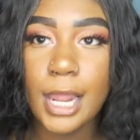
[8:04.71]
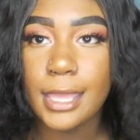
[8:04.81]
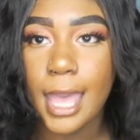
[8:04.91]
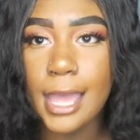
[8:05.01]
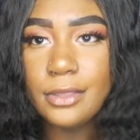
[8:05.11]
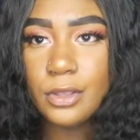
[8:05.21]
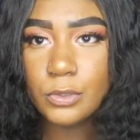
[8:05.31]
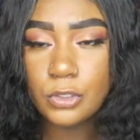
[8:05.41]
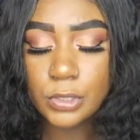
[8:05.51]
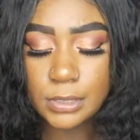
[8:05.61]
When I got it, there
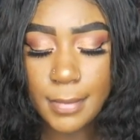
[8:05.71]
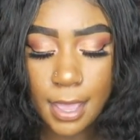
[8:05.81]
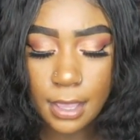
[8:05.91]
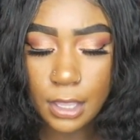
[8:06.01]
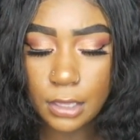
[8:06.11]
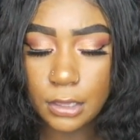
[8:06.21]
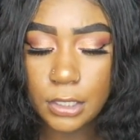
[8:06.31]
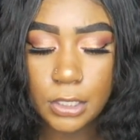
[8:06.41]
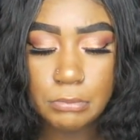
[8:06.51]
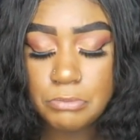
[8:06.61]
was no smell,